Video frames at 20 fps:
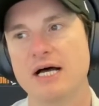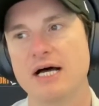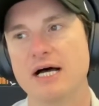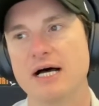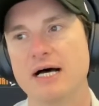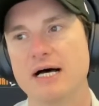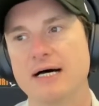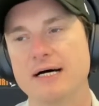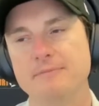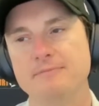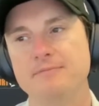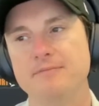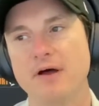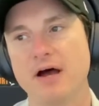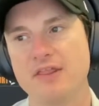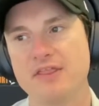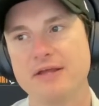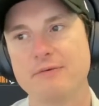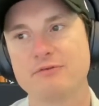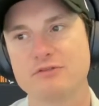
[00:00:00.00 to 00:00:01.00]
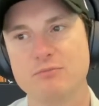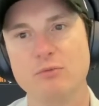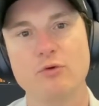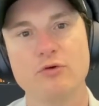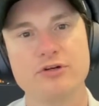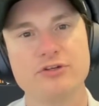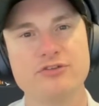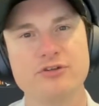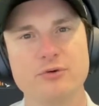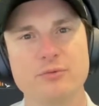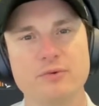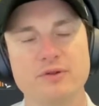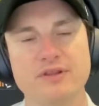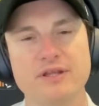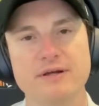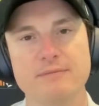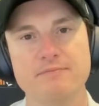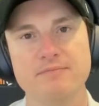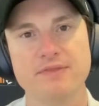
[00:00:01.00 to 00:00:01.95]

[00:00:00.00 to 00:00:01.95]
I think it was more to do with the